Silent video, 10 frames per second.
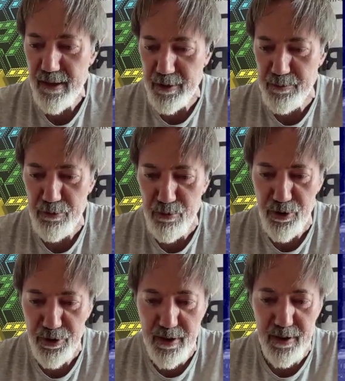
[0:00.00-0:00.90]
I'd been
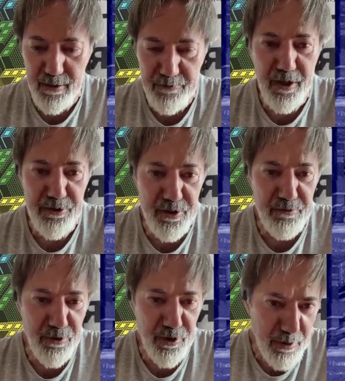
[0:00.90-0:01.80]
working at the factory
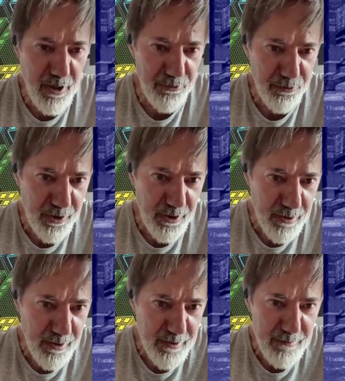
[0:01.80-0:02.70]
for about 3
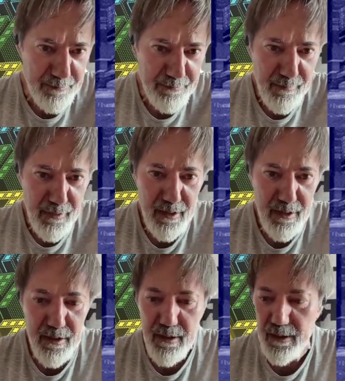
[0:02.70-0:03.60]
years.
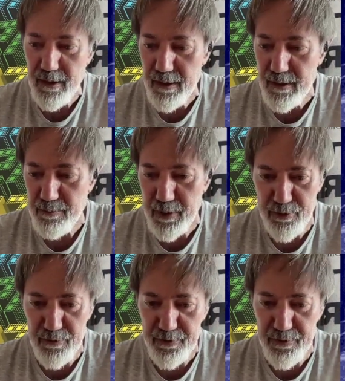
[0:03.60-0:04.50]

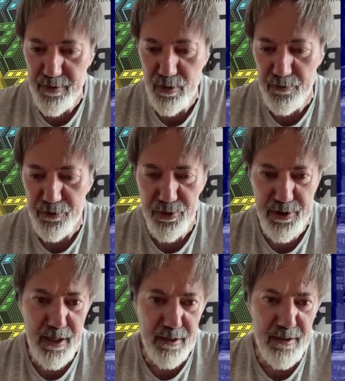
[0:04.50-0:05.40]
But of course,
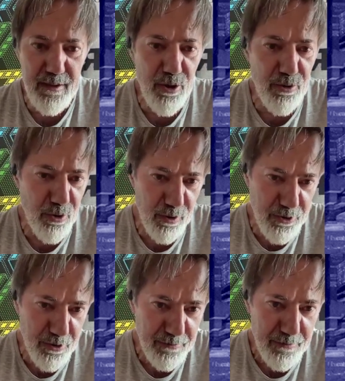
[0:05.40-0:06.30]
I had no
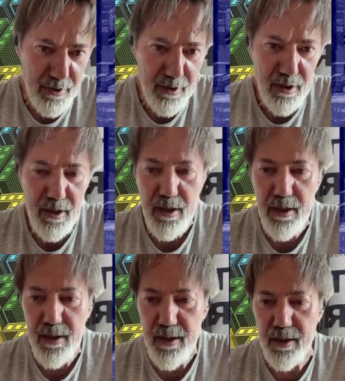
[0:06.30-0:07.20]
knowledge of
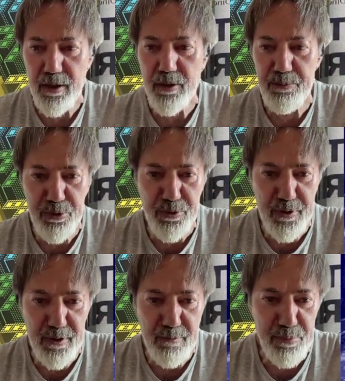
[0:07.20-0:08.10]

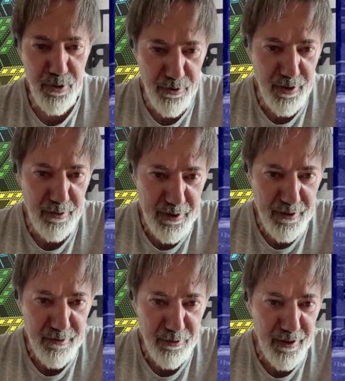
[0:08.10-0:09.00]
computing,
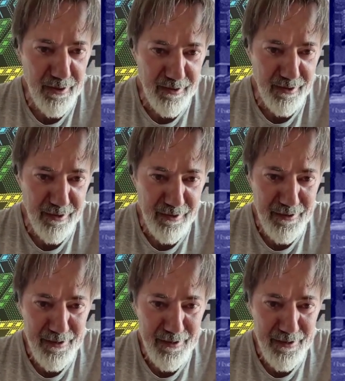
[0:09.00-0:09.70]
programming, or anything,